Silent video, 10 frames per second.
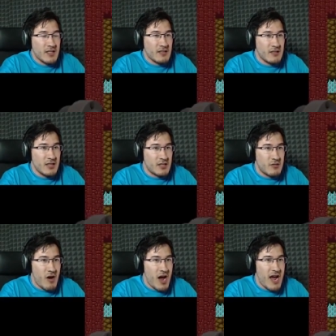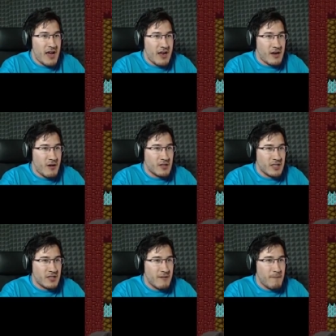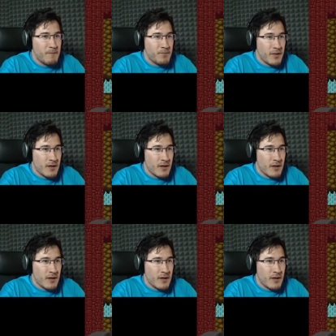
Just destroy an ecosystem.